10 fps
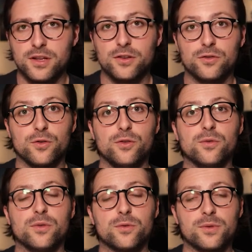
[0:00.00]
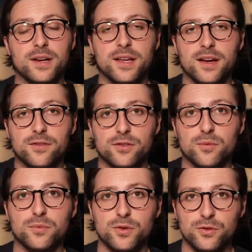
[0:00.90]
so you already have
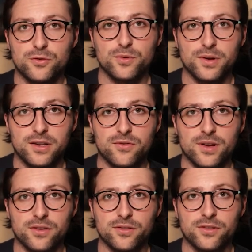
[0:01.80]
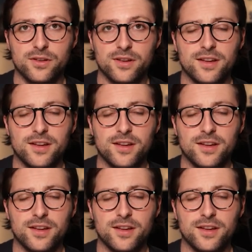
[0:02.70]
some mutual interests.